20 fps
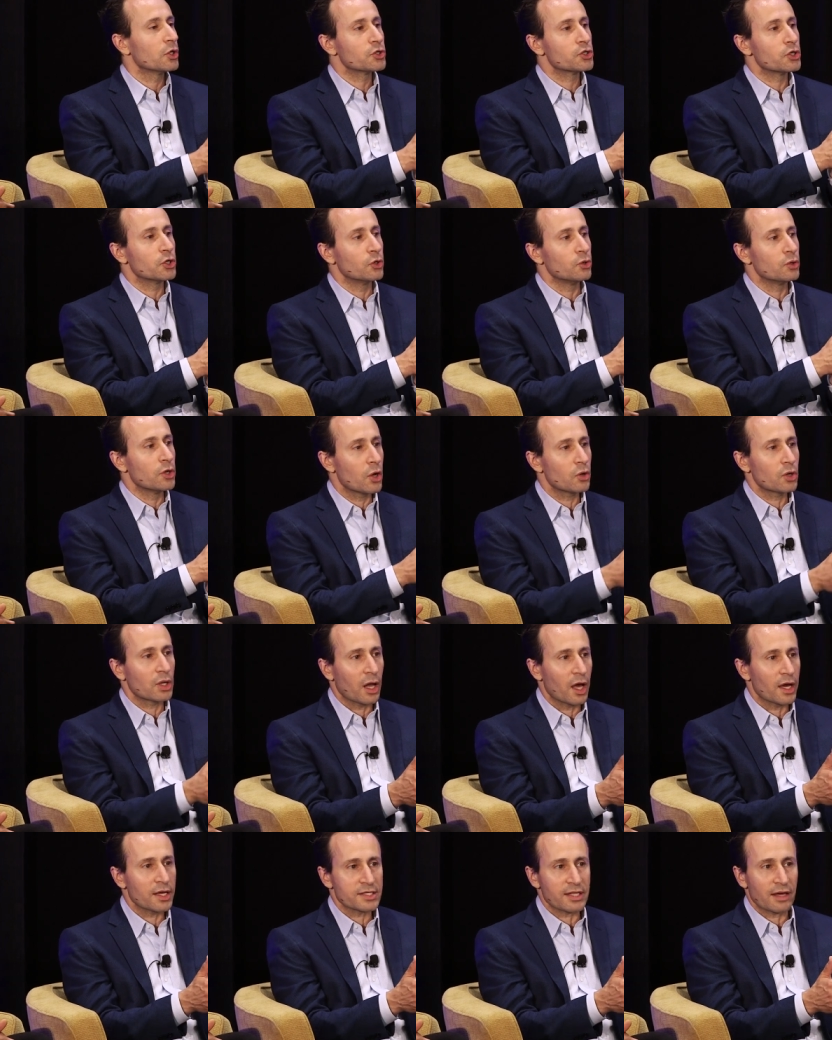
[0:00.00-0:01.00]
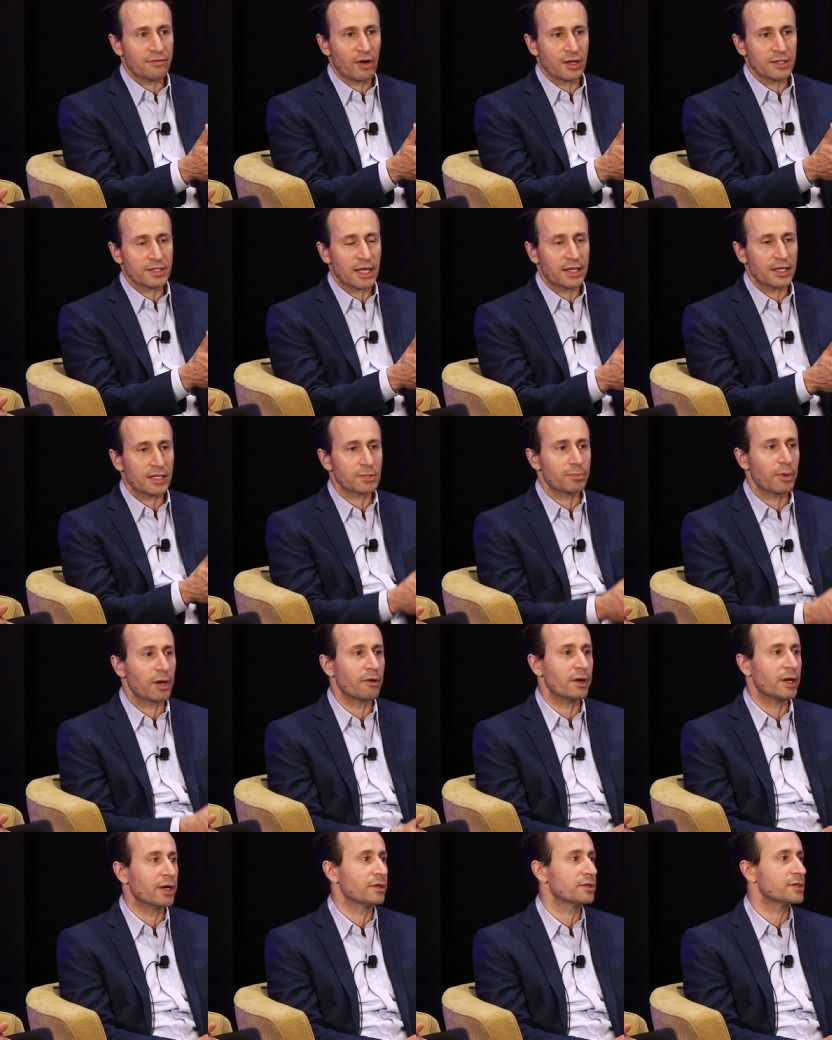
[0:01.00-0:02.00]
to localize their front-end
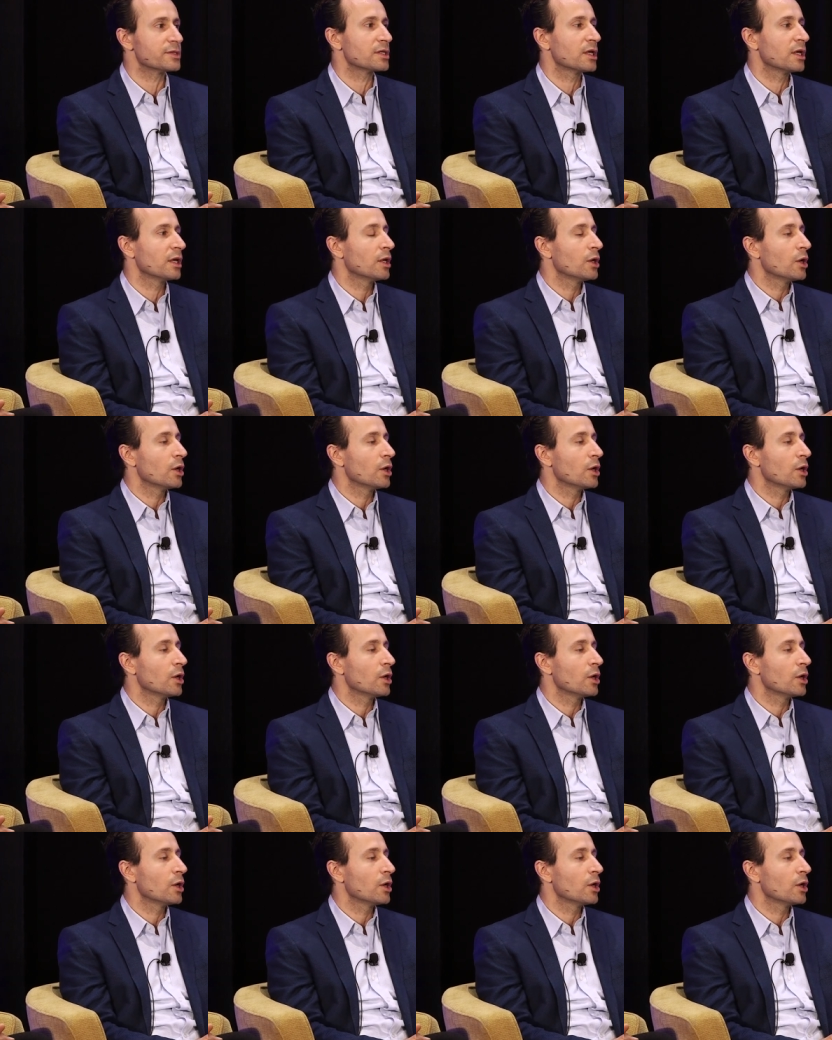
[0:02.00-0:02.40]
experience.